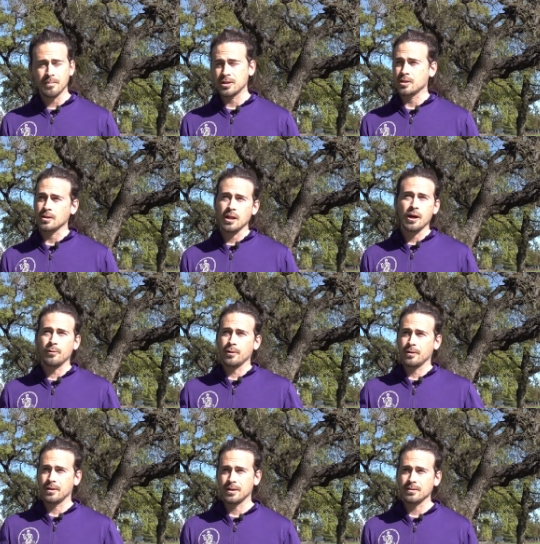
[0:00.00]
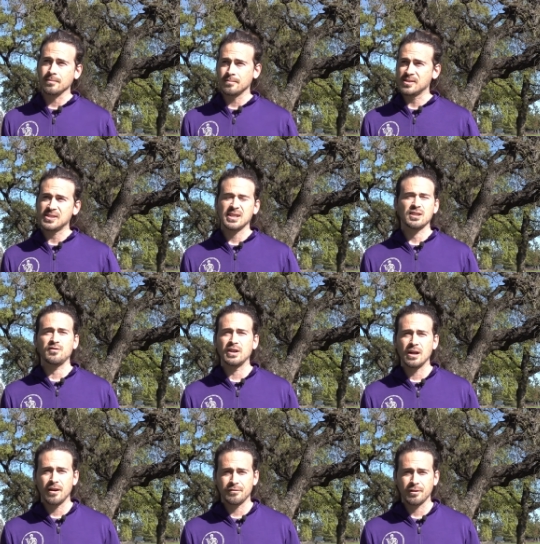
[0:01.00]
much lower than 6
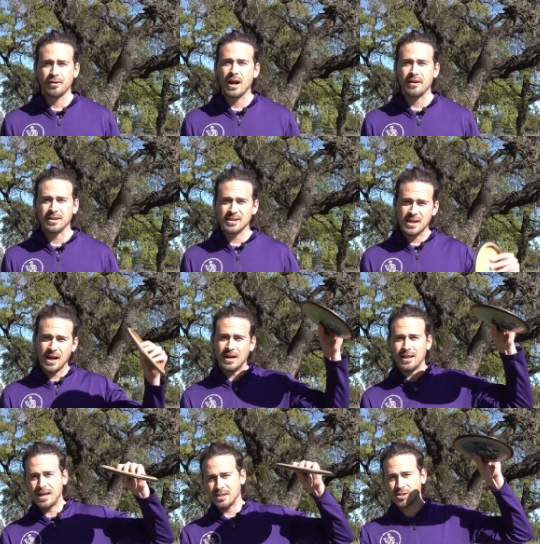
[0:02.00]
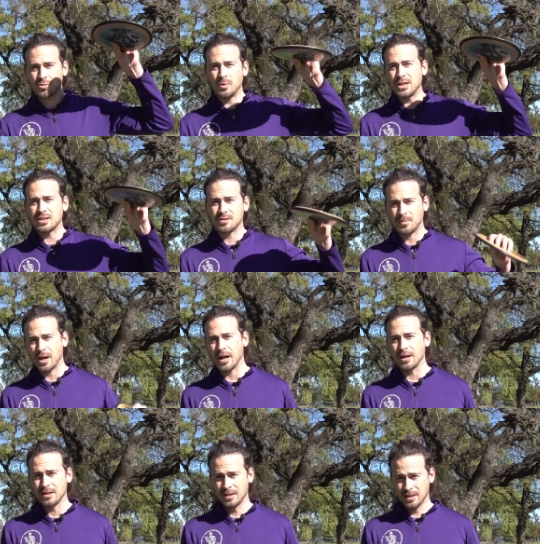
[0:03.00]
feet off the ground. It's kind of that sweet
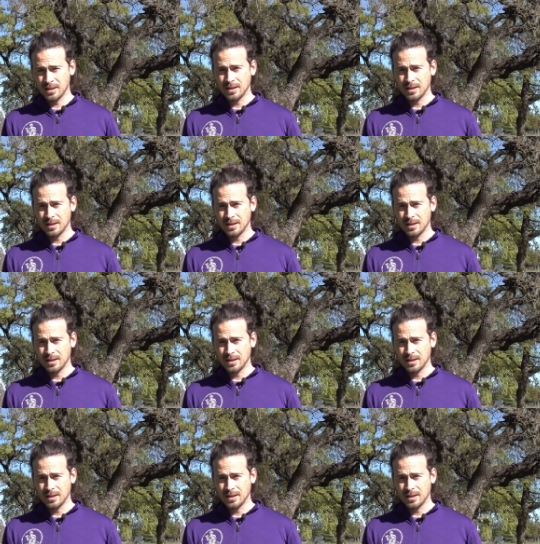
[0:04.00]
spot.